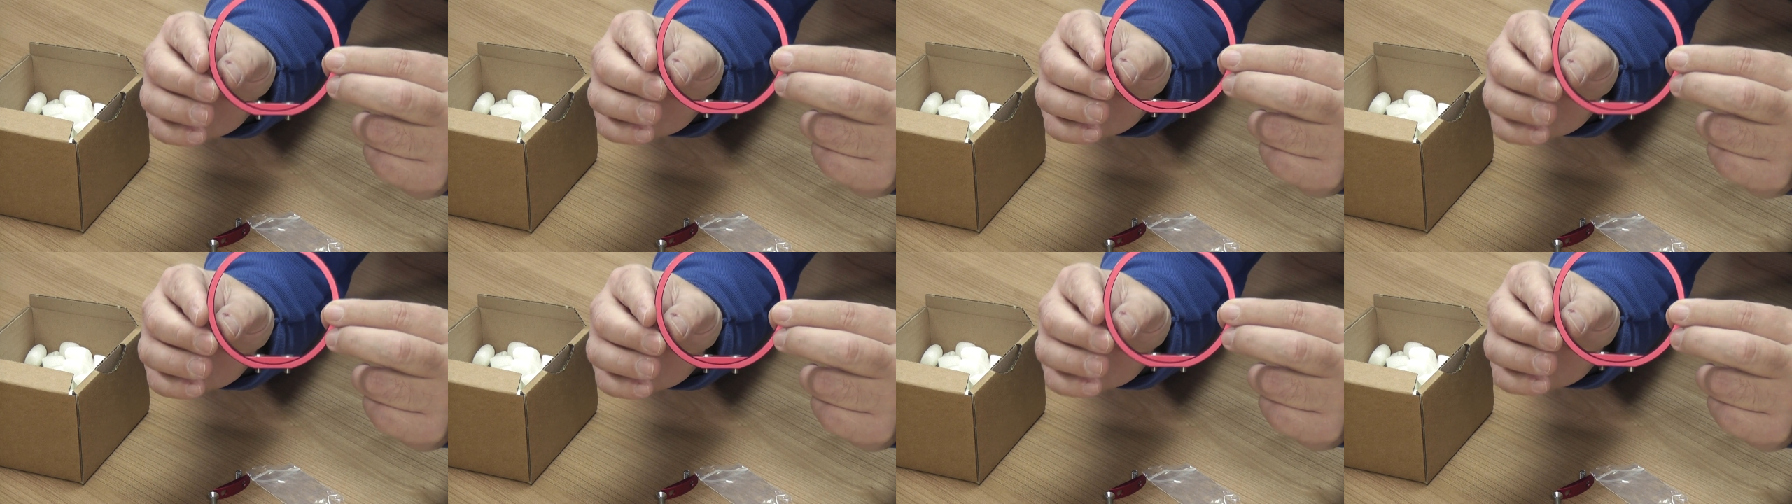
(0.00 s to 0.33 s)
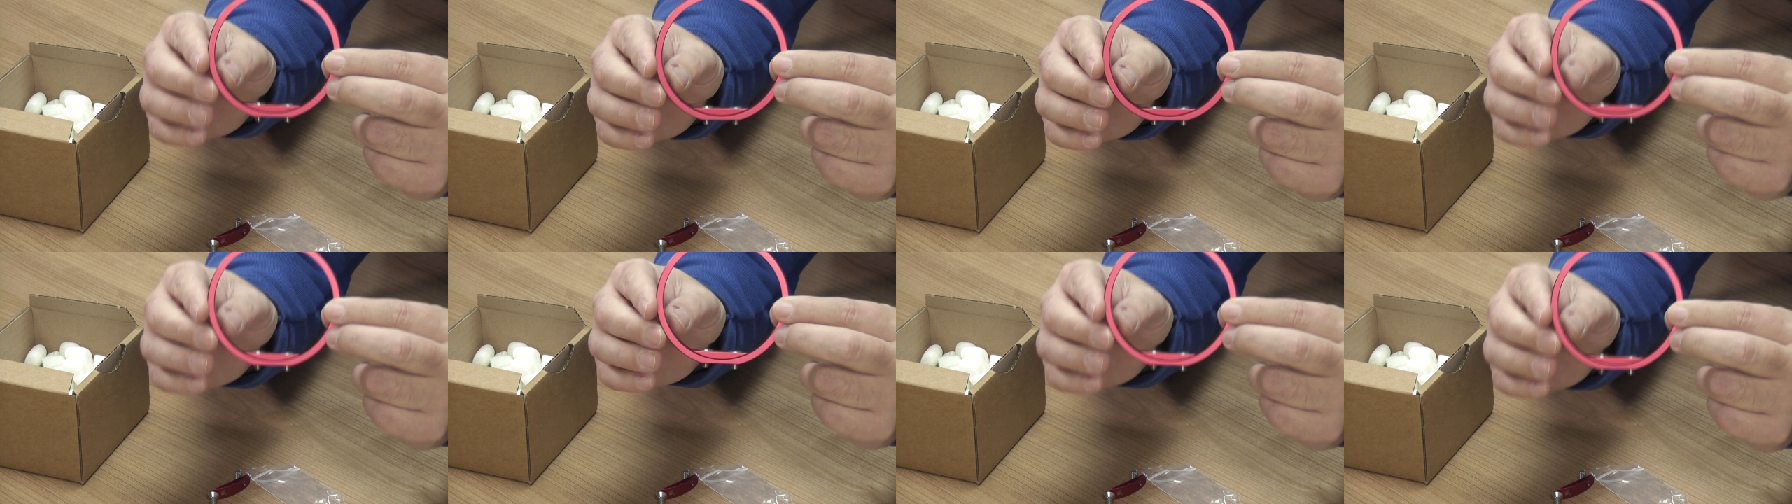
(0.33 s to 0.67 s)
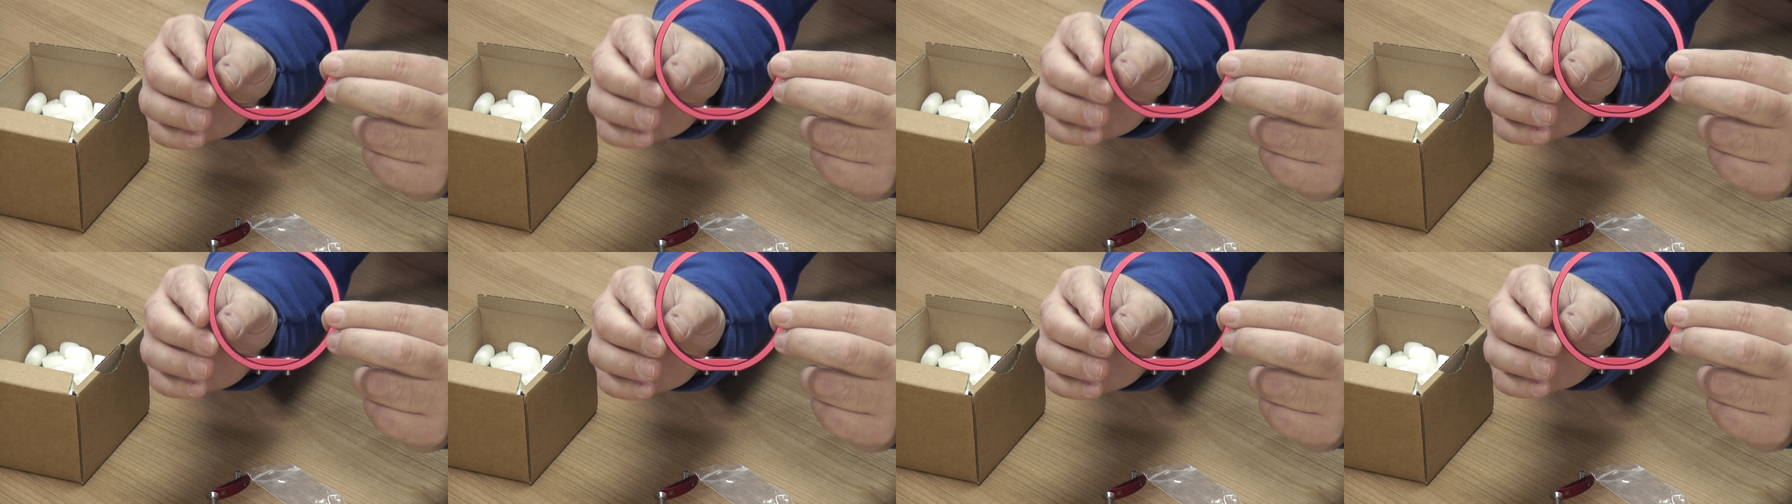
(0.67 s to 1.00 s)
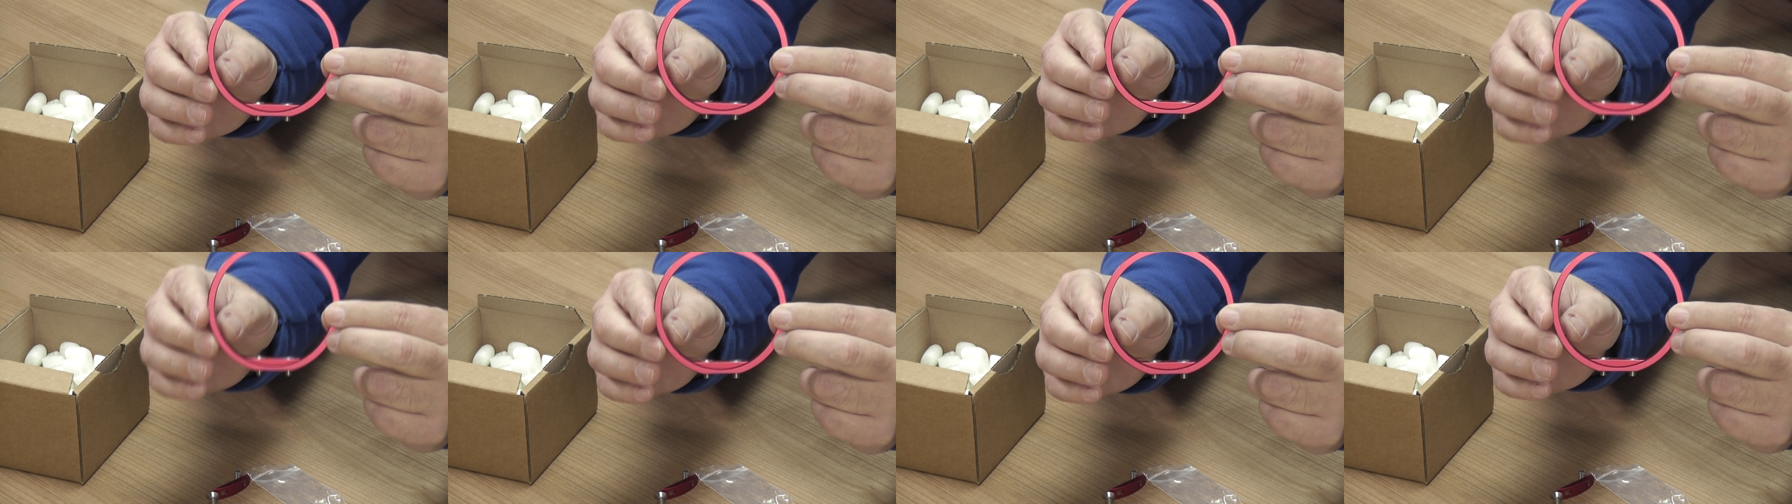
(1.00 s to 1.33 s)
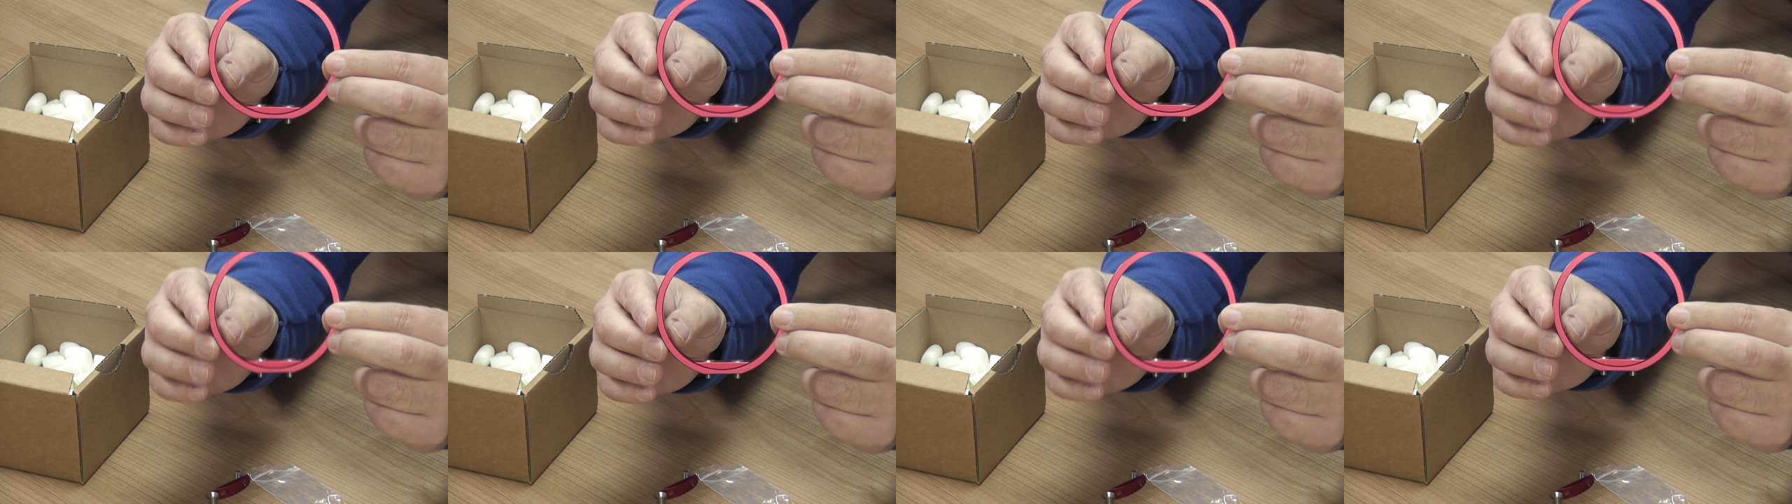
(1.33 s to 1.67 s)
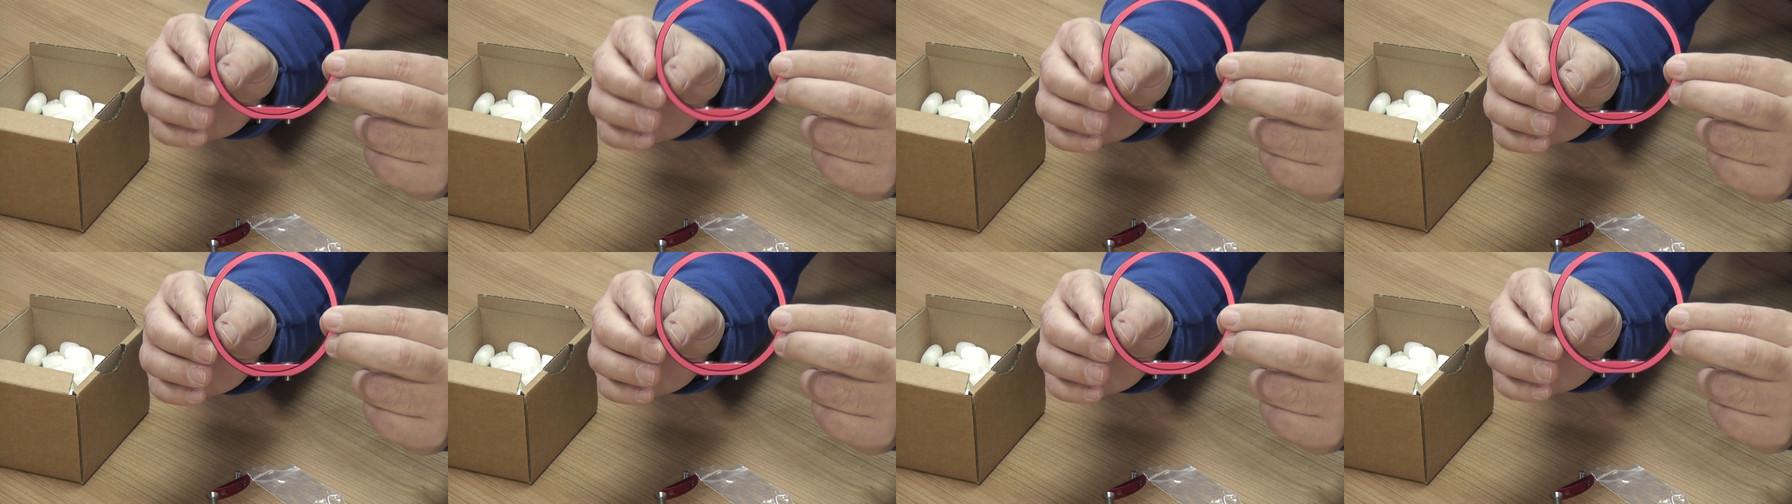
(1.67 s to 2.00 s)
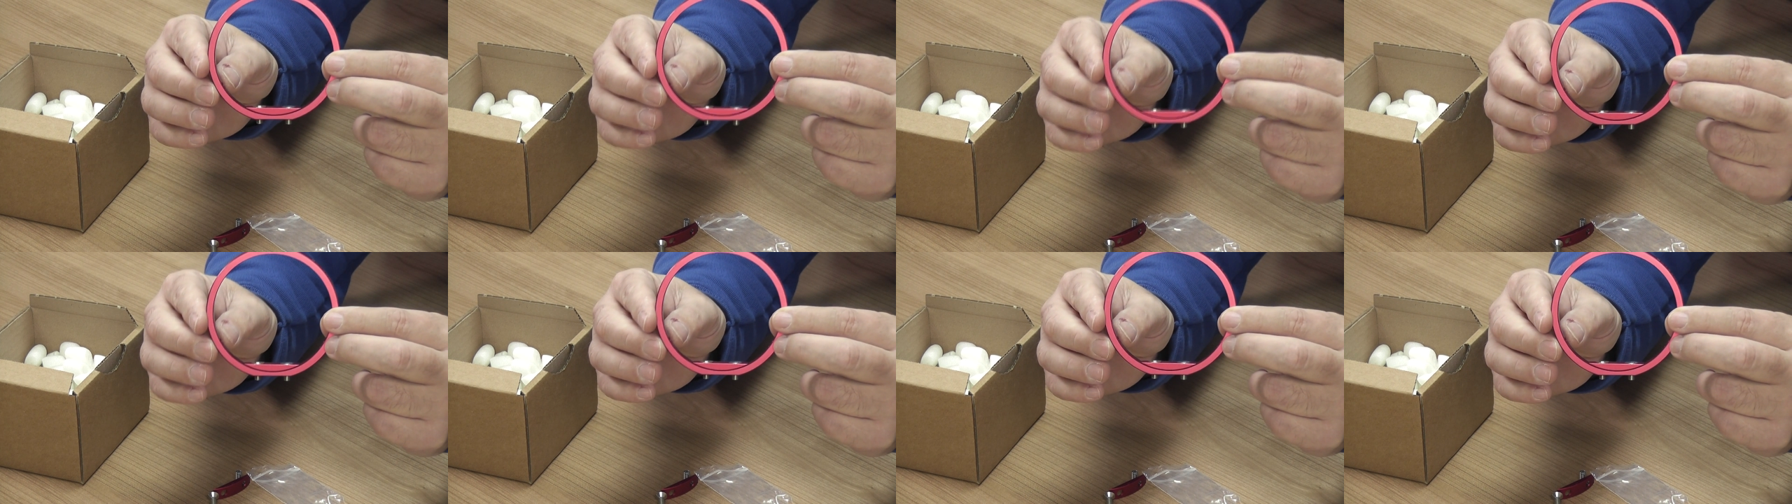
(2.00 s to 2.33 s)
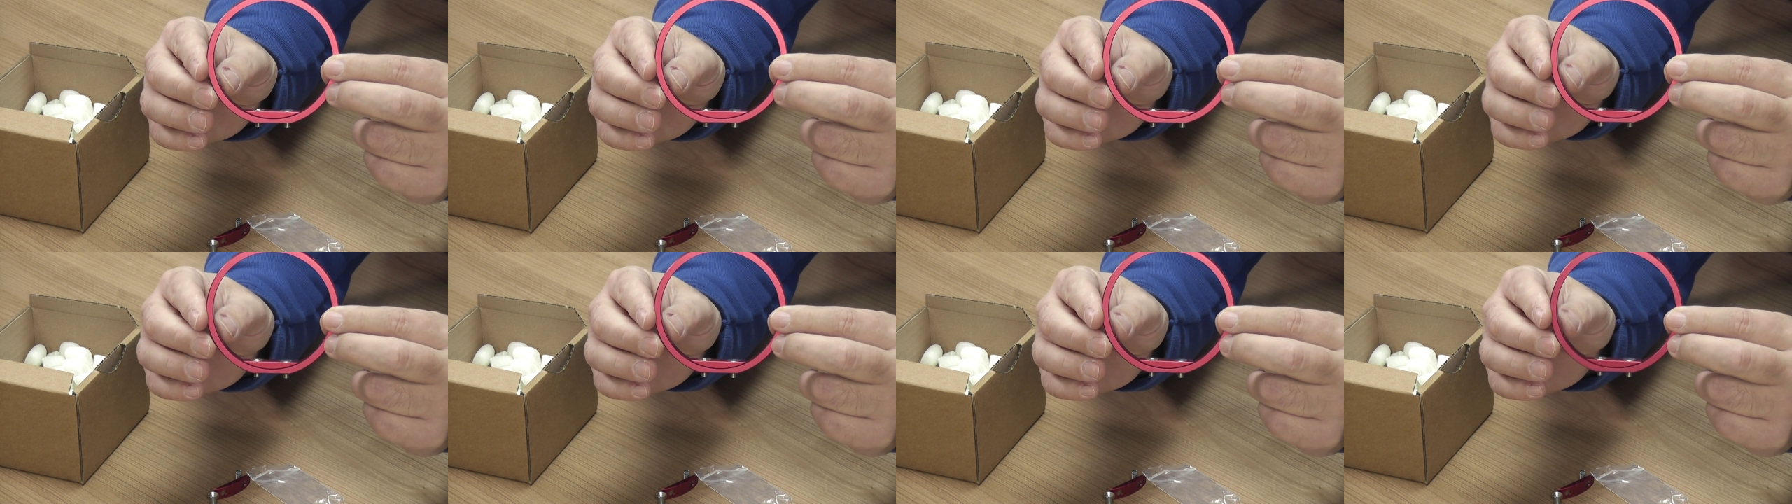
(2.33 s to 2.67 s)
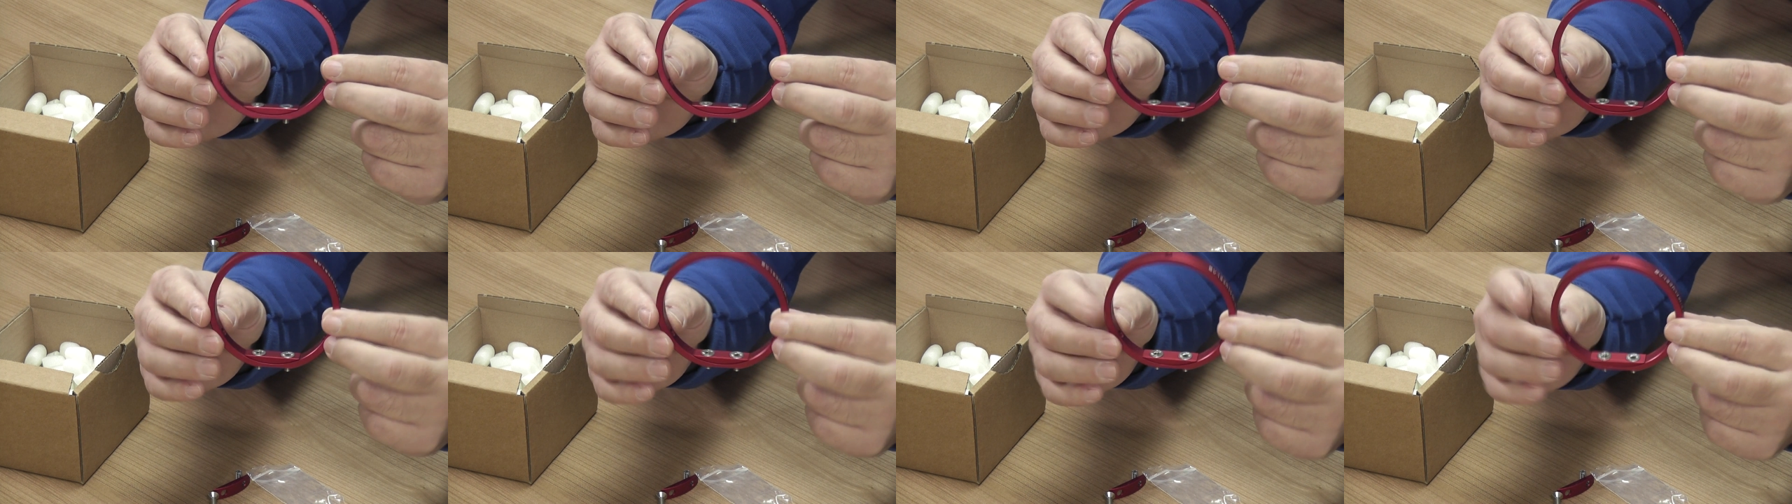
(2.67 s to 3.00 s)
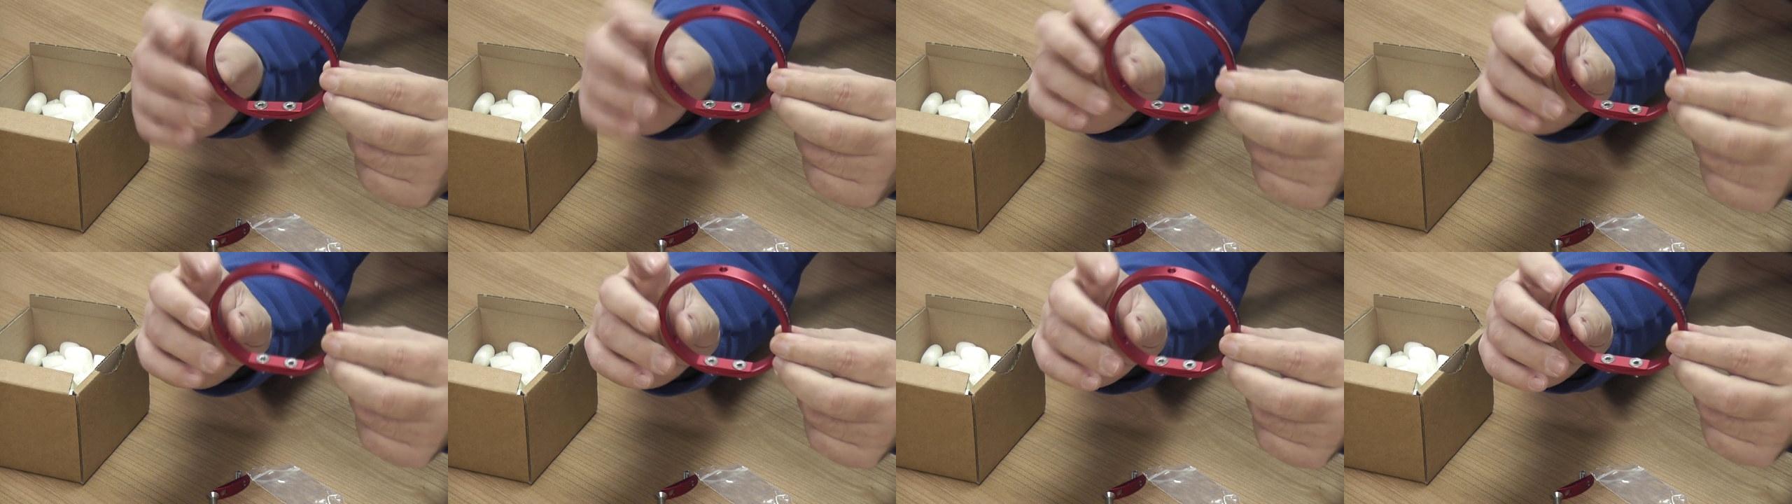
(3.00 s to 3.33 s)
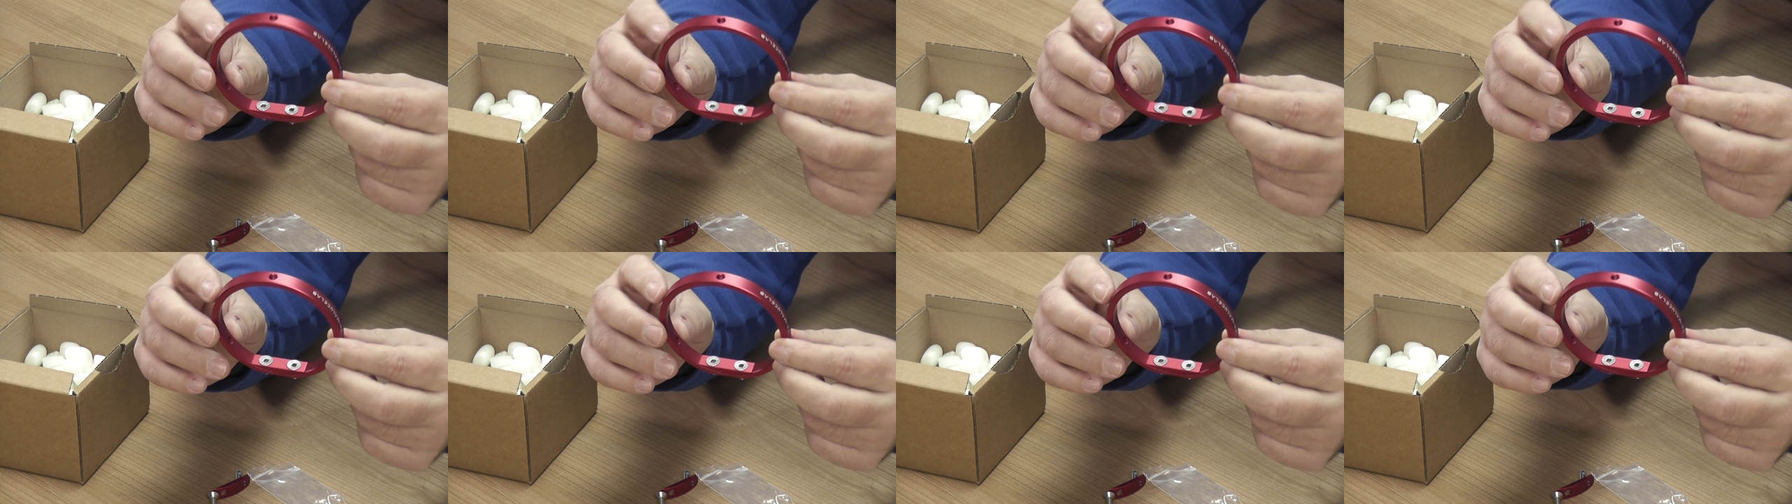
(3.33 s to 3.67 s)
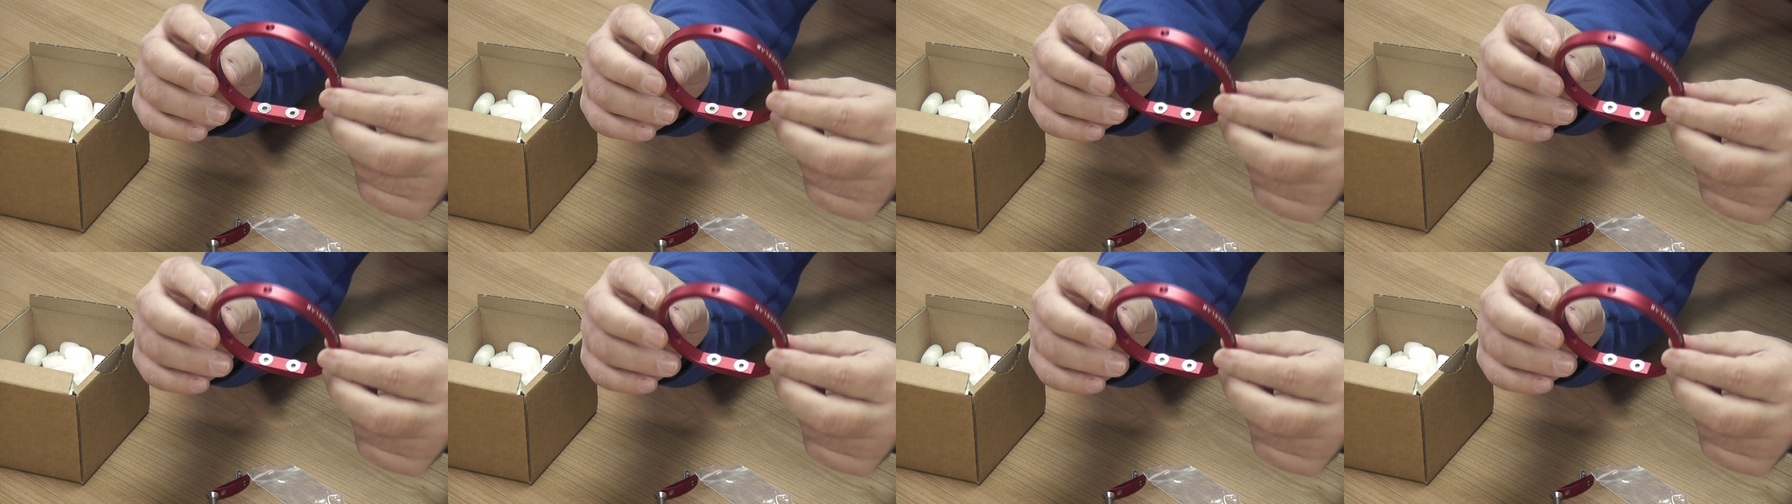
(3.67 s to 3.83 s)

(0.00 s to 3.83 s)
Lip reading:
[unreadable: no face in view]